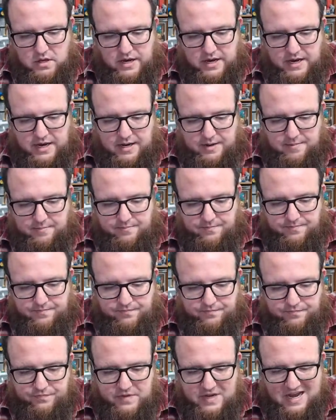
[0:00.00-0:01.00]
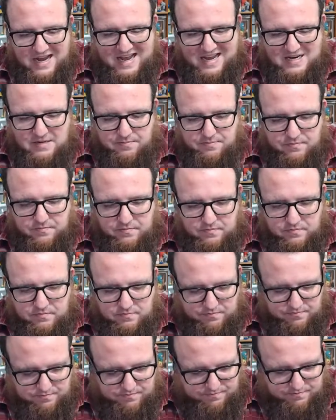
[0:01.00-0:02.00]
I had to
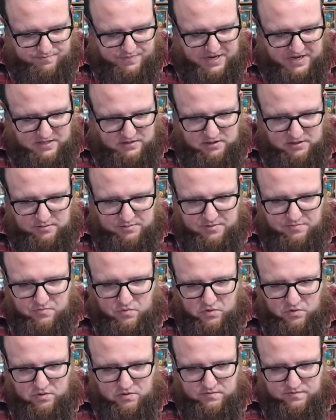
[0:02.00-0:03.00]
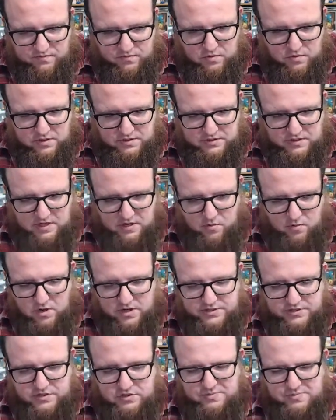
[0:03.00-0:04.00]
pay a little bit more for it than I wanted to,